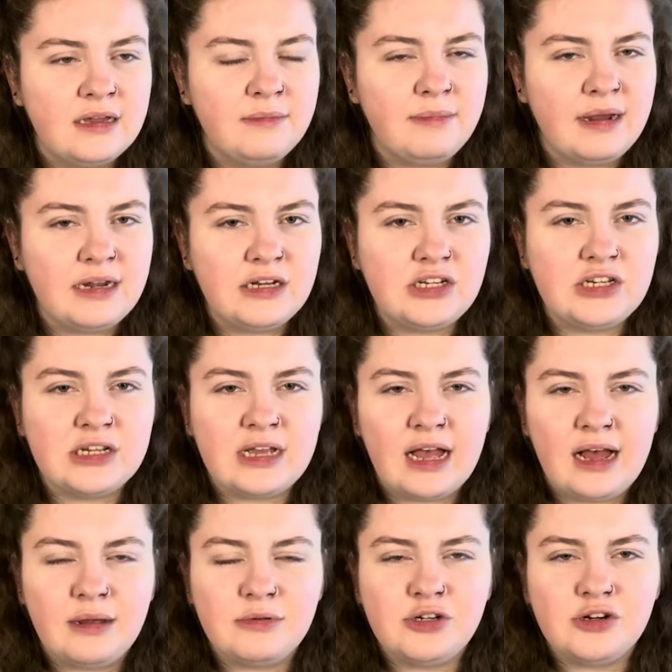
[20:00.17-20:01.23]
managed to
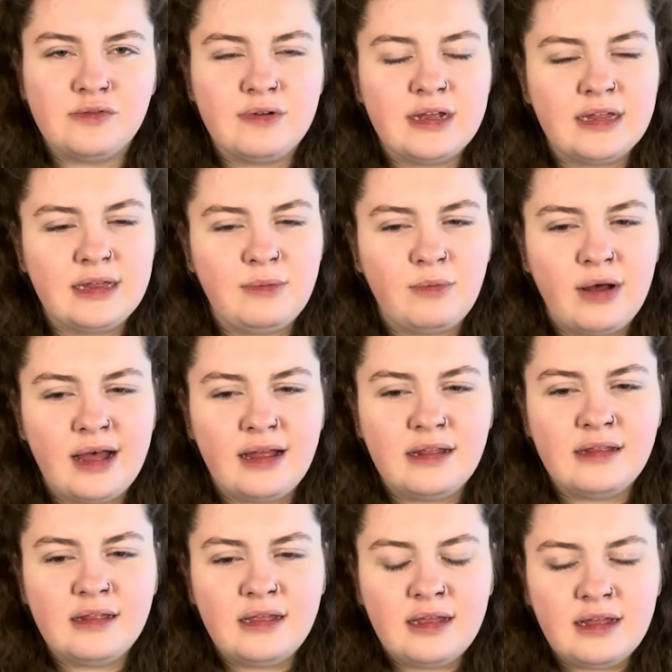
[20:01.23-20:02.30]
capture really
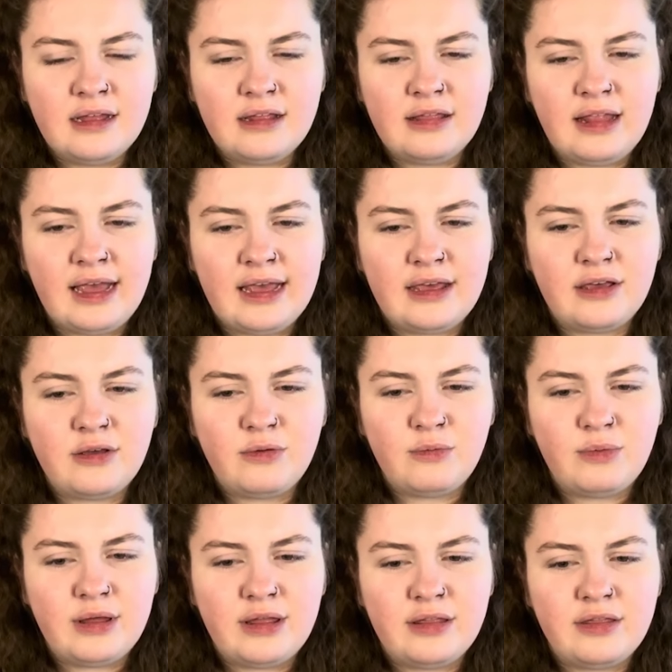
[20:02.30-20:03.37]
well, like
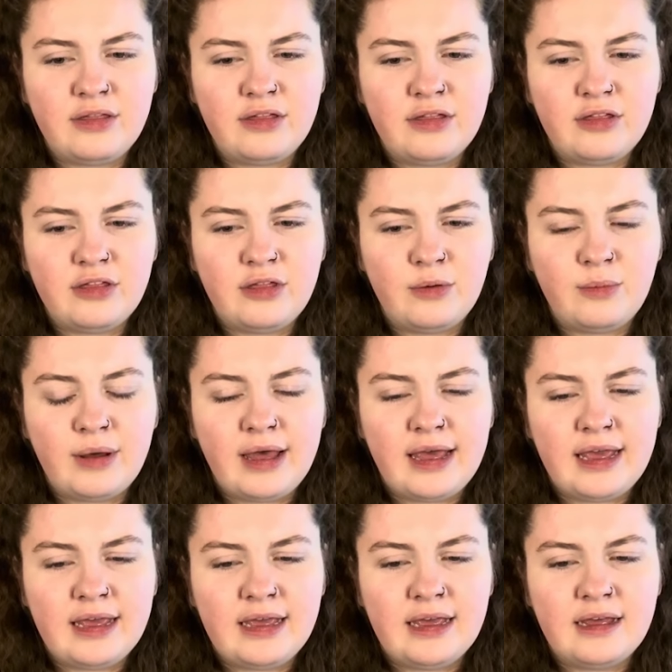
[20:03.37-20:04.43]
with the
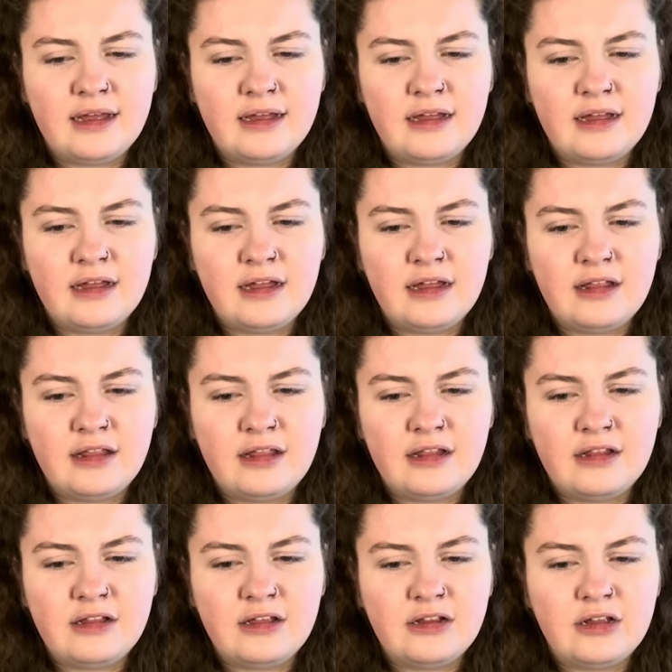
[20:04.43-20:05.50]
way
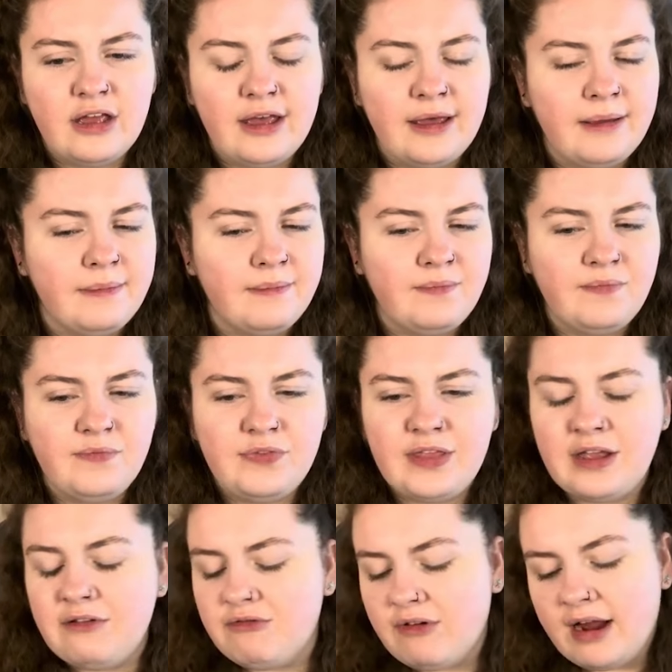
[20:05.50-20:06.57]
um
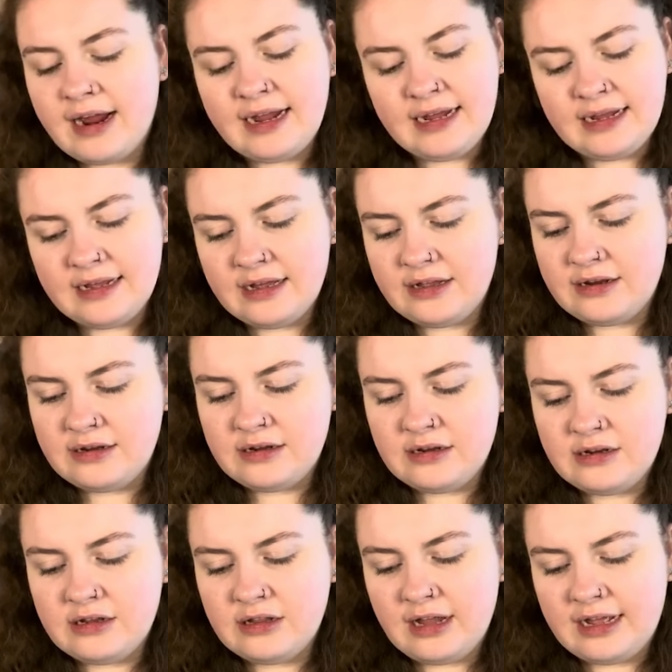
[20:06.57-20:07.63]
they write
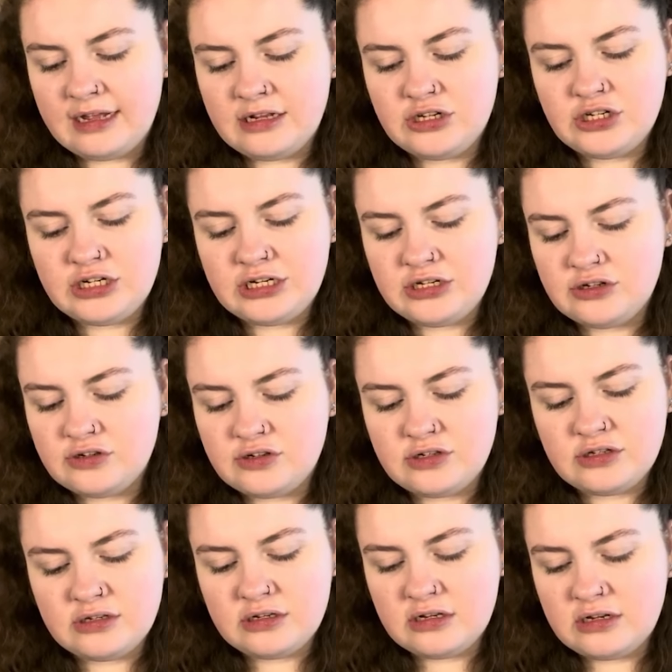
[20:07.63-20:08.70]
and like she
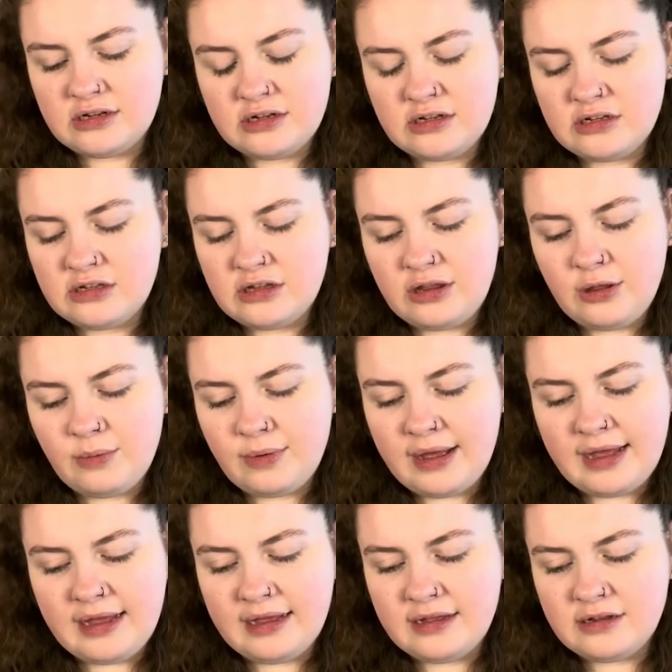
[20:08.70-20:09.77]
just the
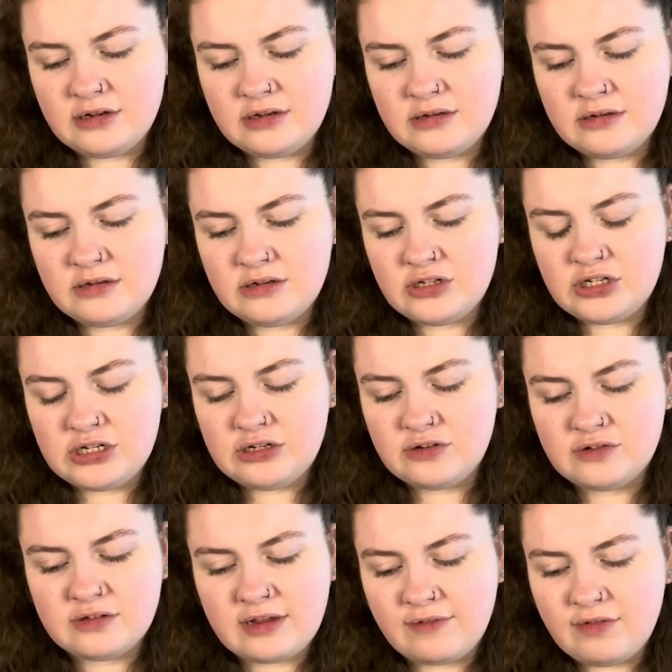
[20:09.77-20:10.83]
way she
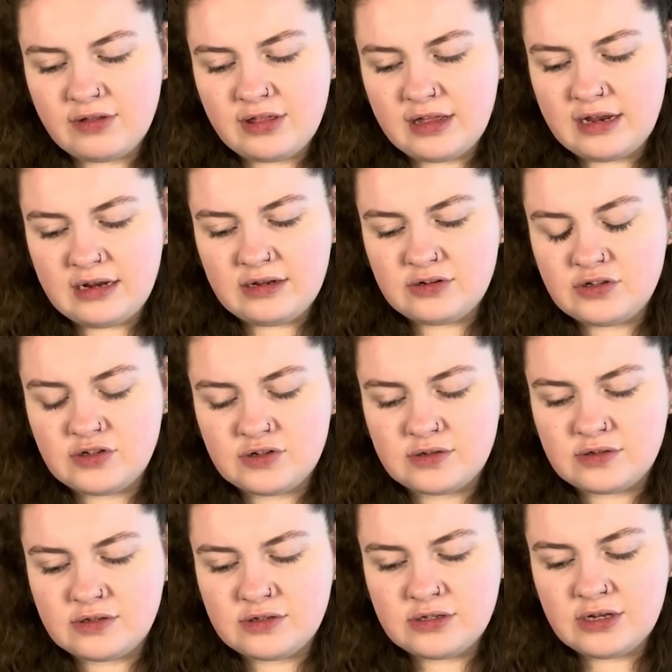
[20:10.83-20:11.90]
does everything is
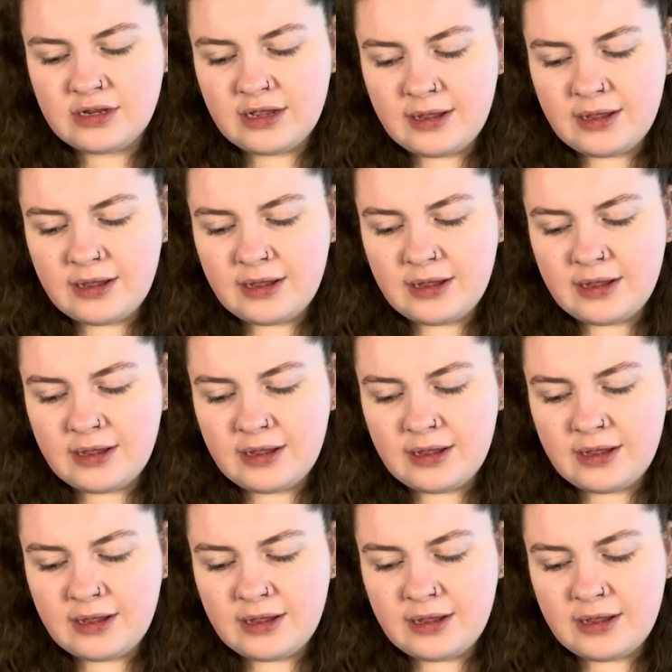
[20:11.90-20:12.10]
just